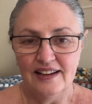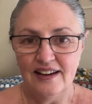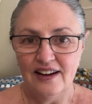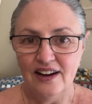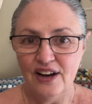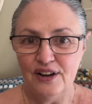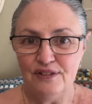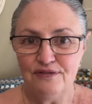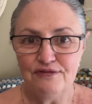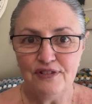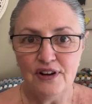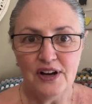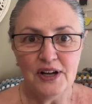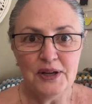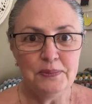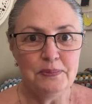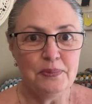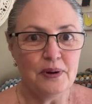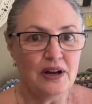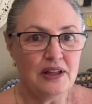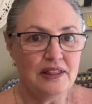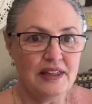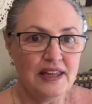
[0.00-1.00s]
I find
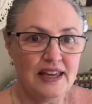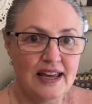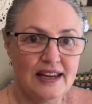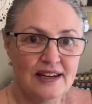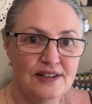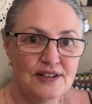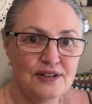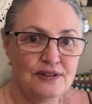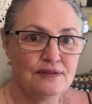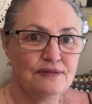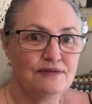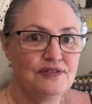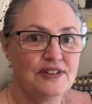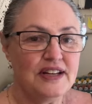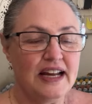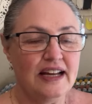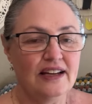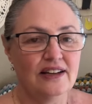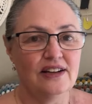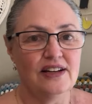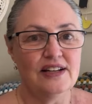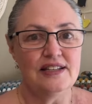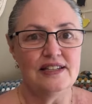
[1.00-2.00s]
by the end of
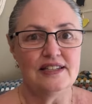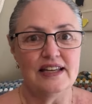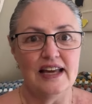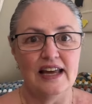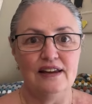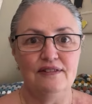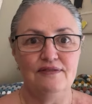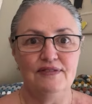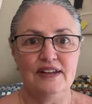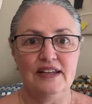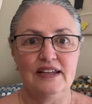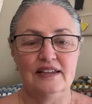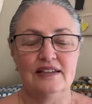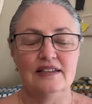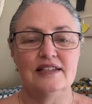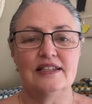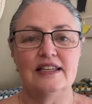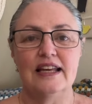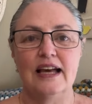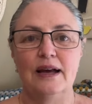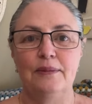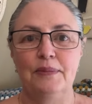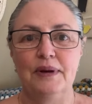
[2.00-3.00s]
daylight saving in
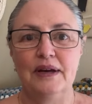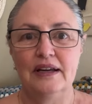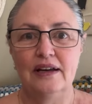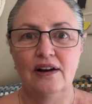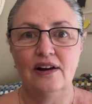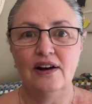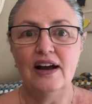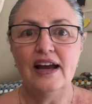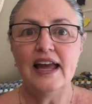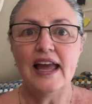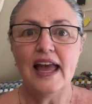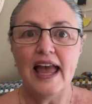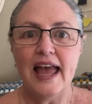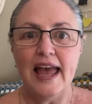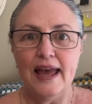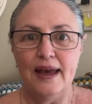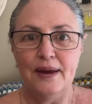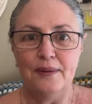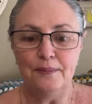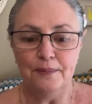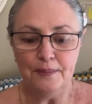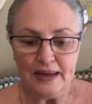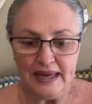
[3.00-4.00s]
summer, I
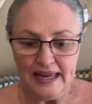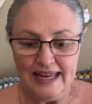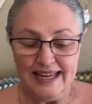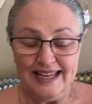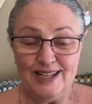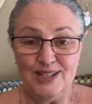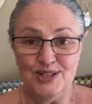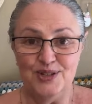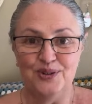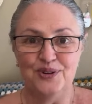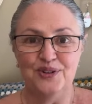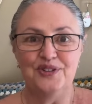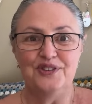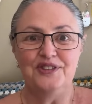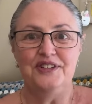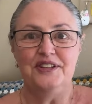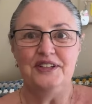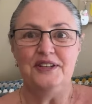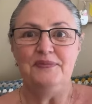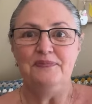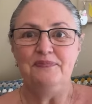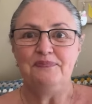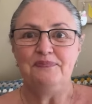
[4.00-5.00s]
am exhausted.